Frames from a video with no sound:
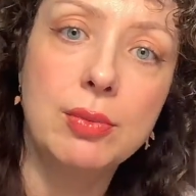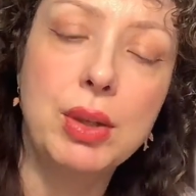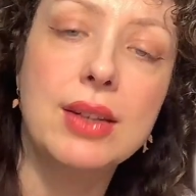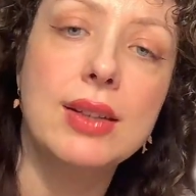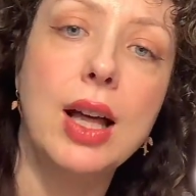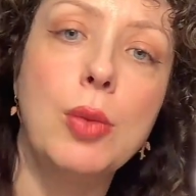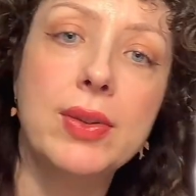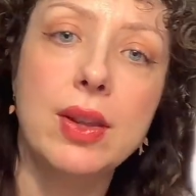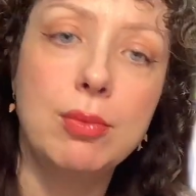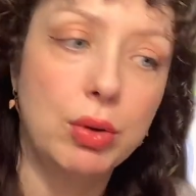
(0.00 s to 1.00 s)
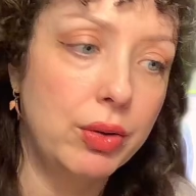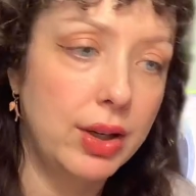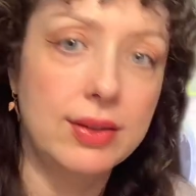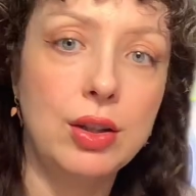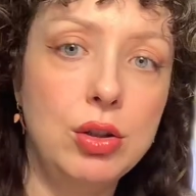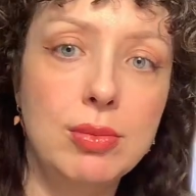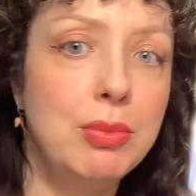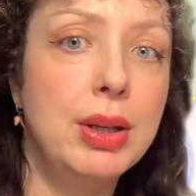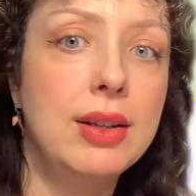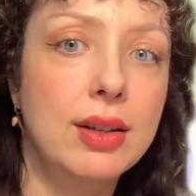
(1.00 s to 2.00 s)
because it helps them learn as a human
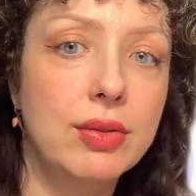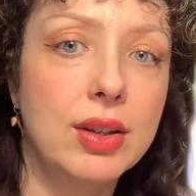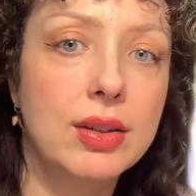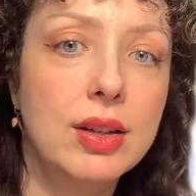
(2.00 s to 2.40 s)
being even.